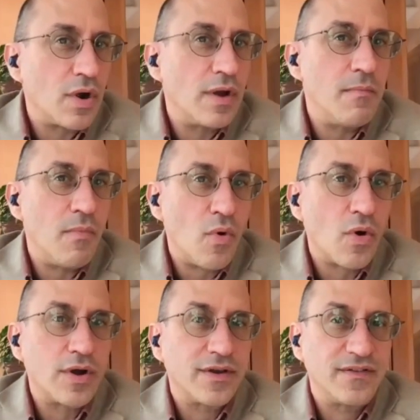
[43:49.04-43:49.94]
more and
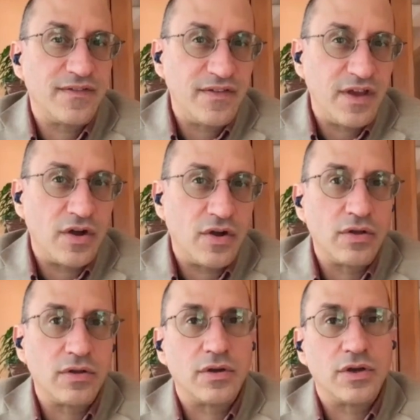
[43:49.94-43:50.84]
more to
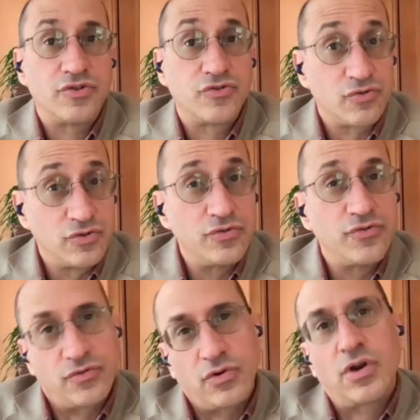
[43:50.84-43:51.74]
tell a
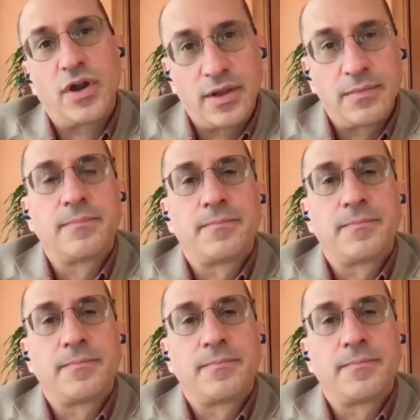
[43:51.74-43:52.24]
true story.